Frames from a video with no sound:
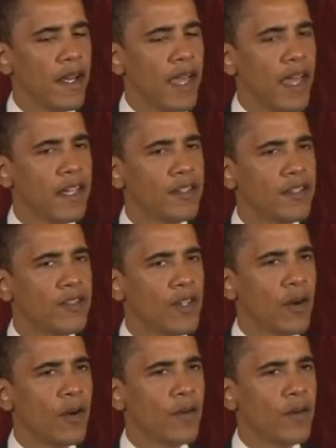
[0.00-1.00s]
And
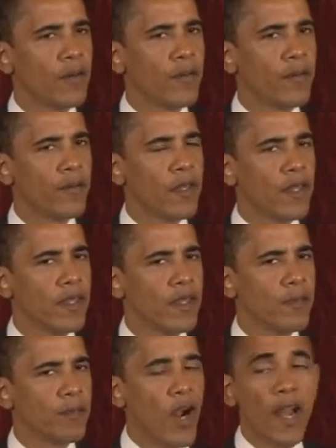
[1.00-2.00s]
so
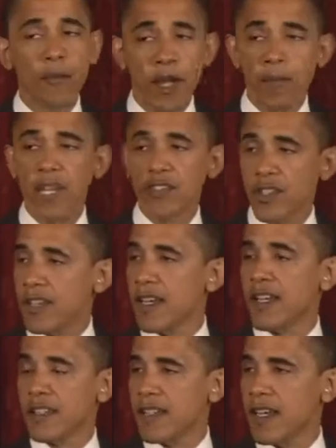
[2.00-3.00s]
the primary message
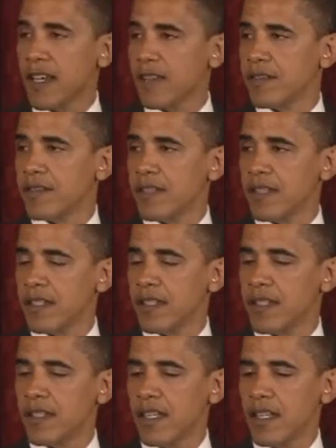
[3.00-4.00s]
I guess I have
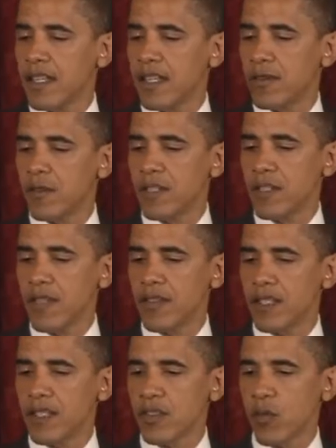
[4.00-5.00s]
in
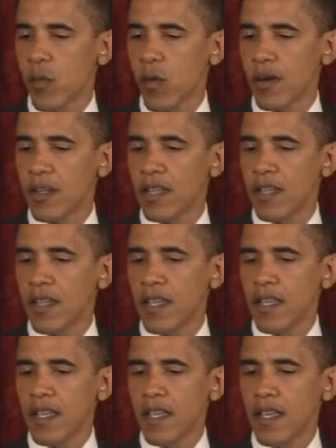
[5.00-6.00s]
receiving this award
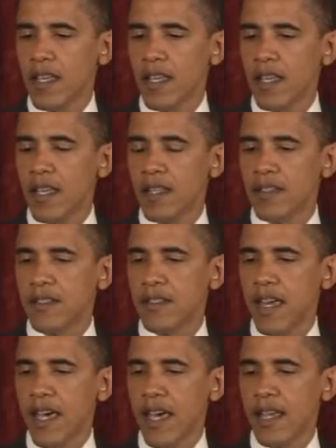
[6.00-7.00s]

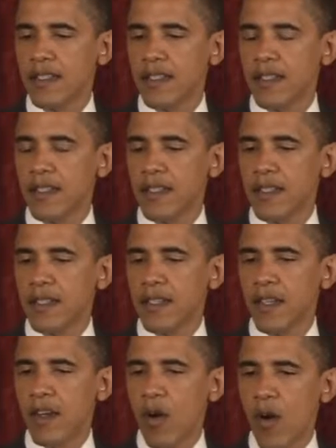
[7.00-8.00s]
is that
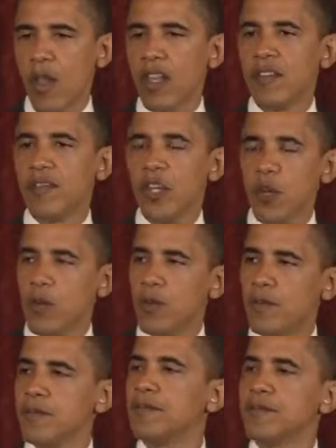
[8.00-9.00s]
all of you